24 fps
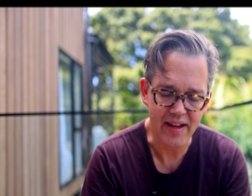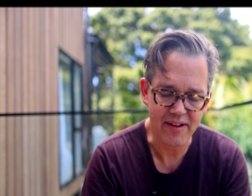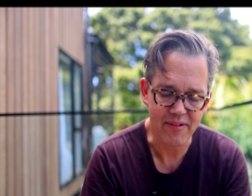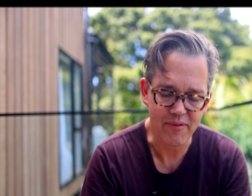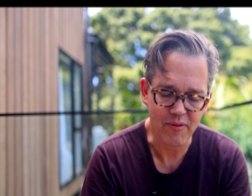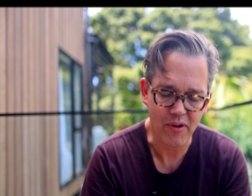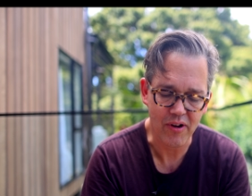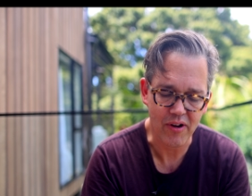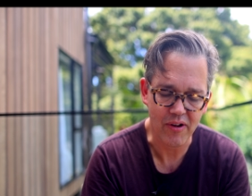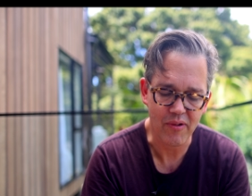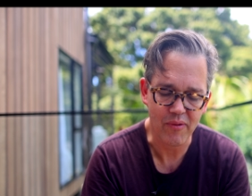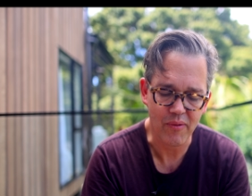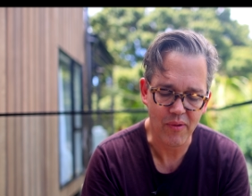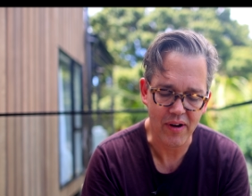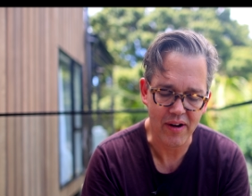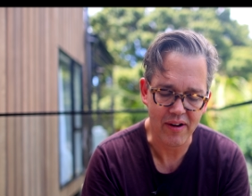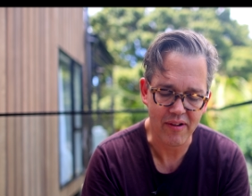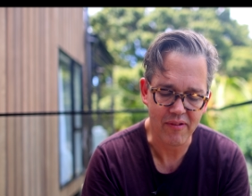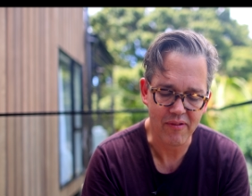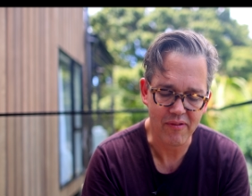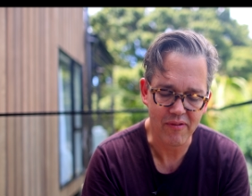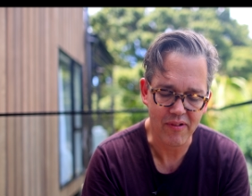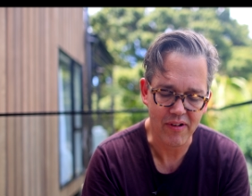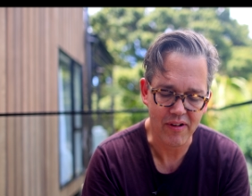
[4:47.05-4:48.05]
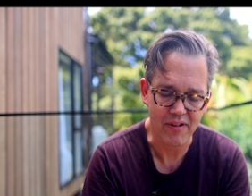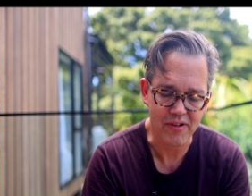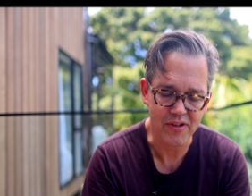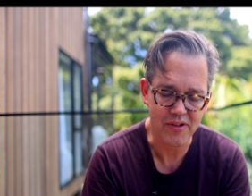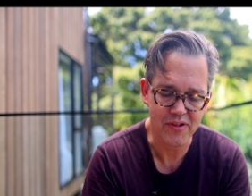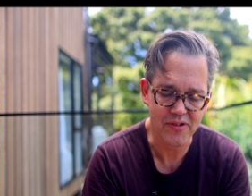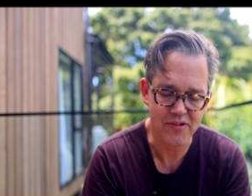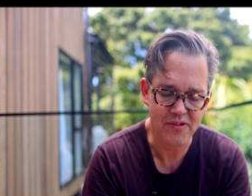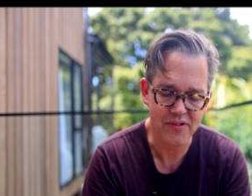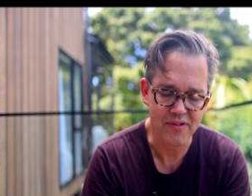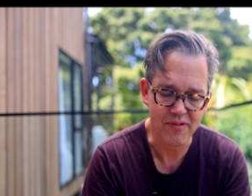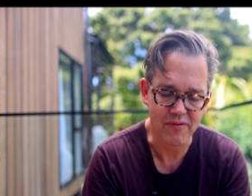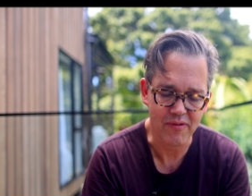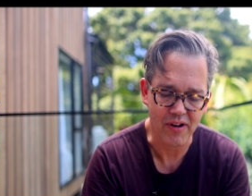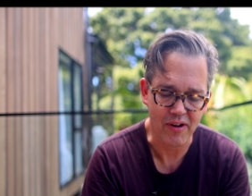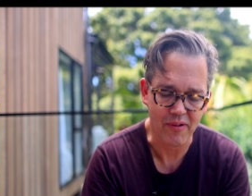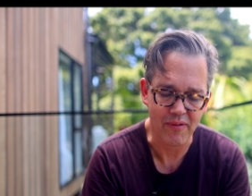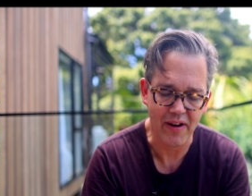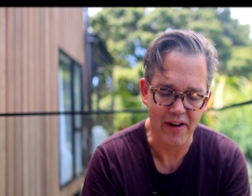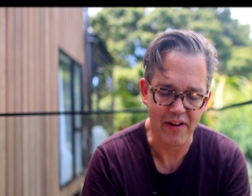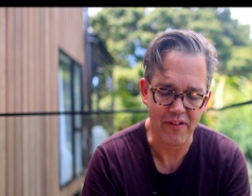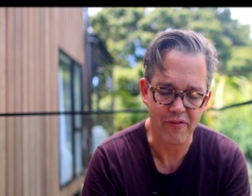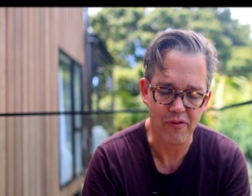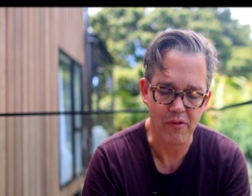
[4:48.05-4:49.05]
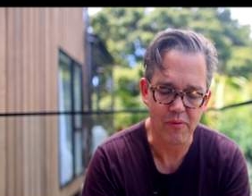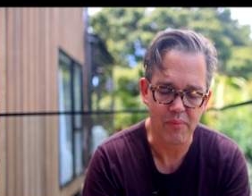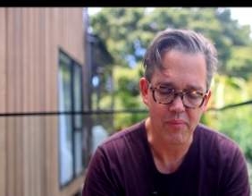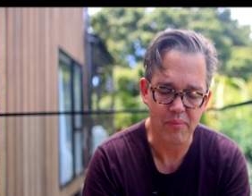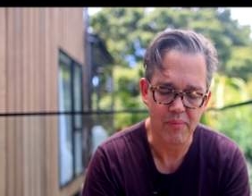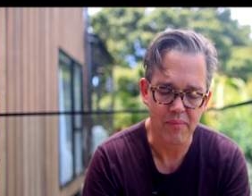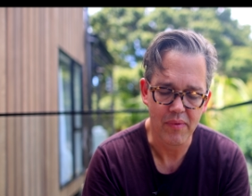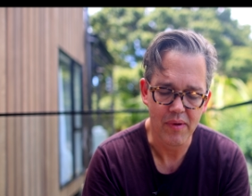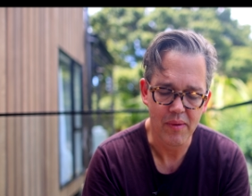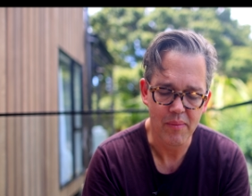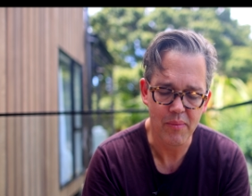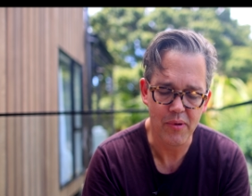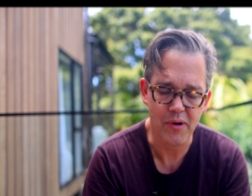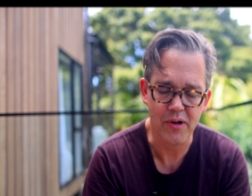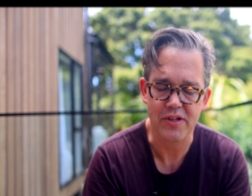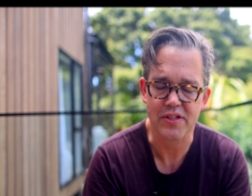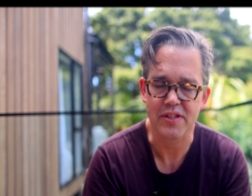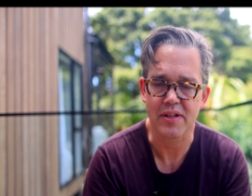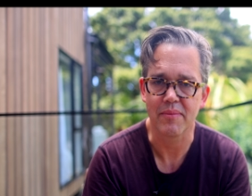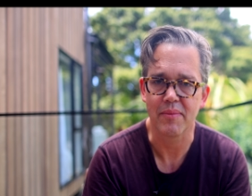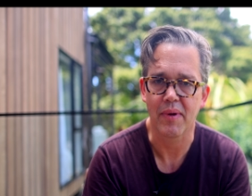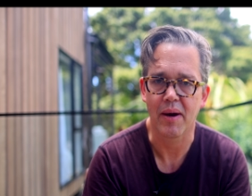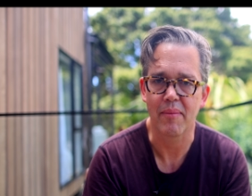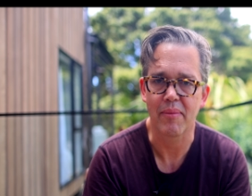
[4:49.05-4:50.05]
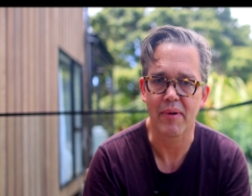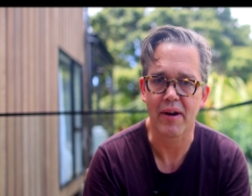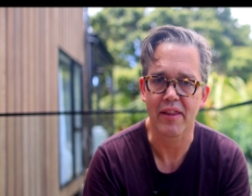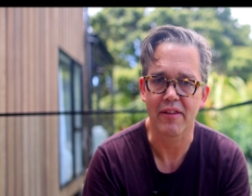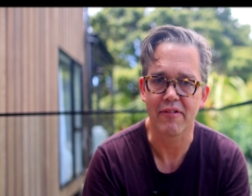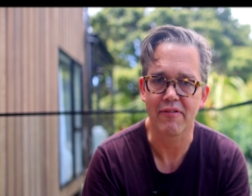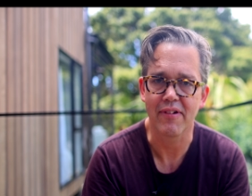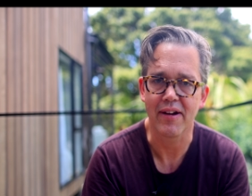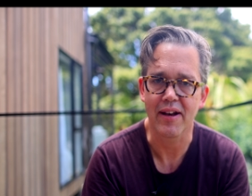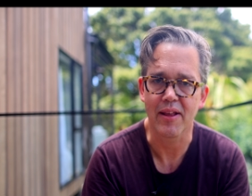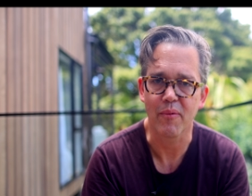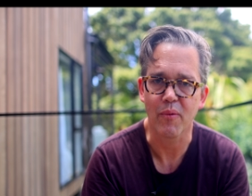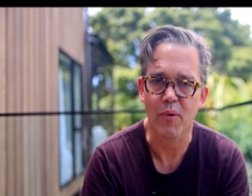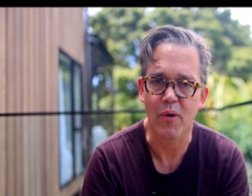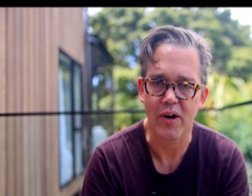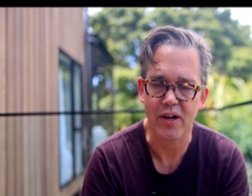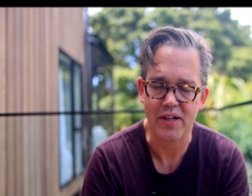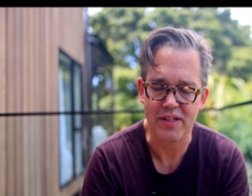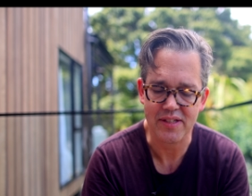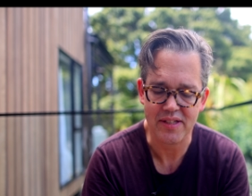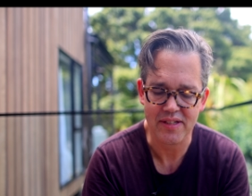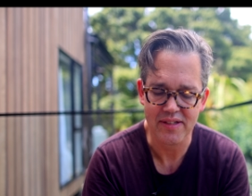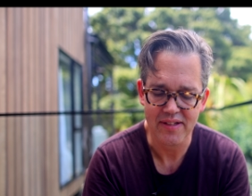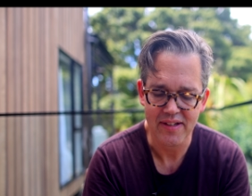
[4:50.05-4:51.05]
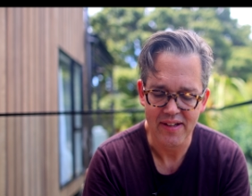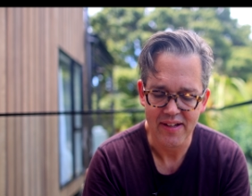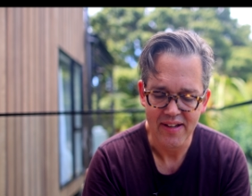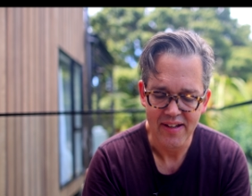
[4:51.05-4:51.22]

what a wonderful person my brother really was.